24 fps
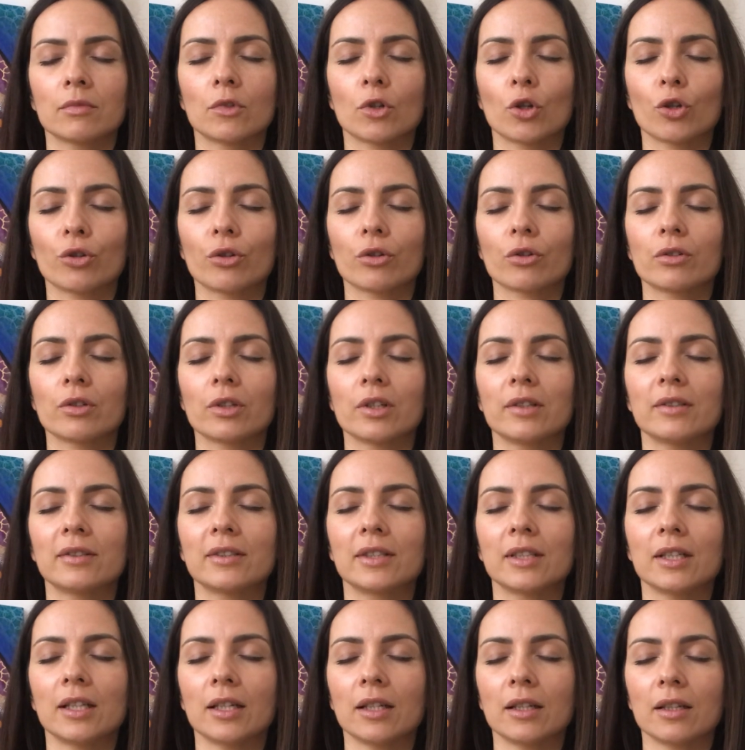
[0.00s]
Not only
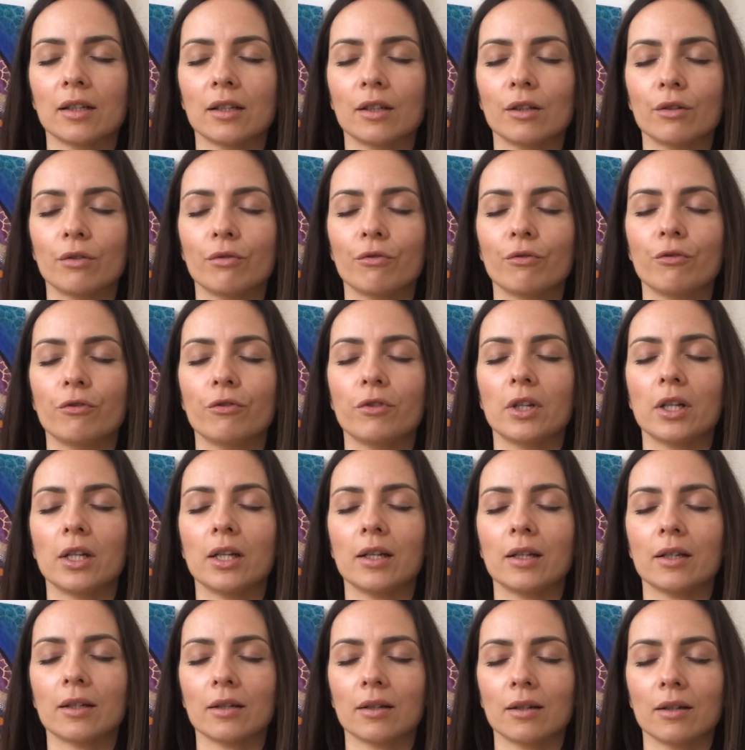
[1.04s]
seeing it,
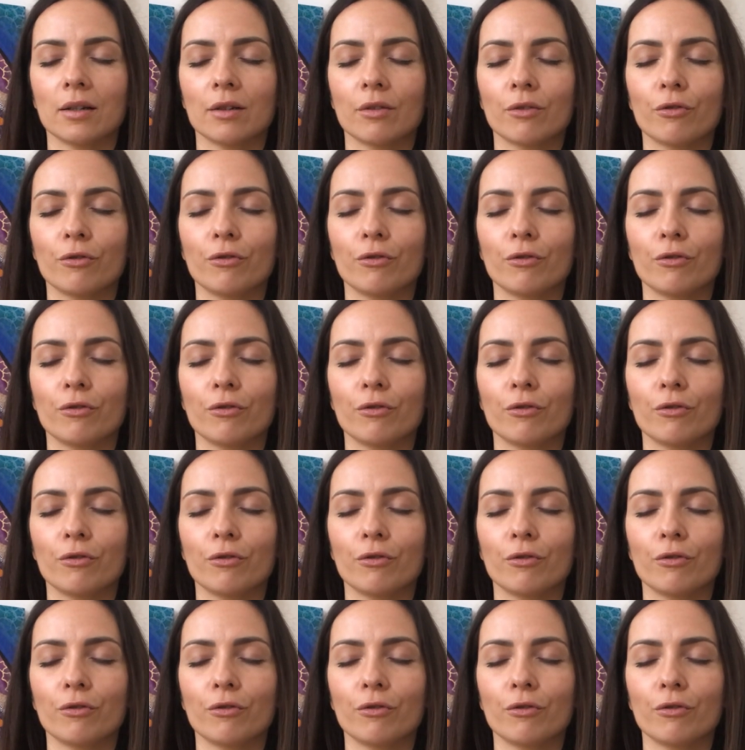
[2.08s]
feeling,